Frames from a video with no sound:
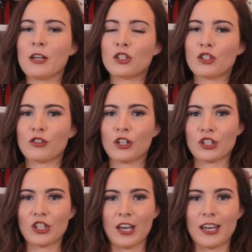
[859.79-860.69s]

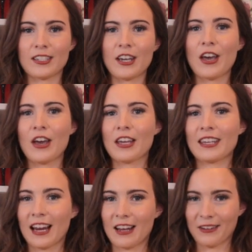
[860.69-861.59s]
structured
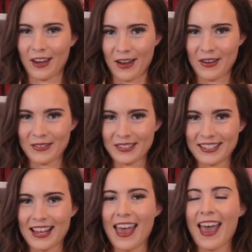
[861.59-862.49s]
yellow coat.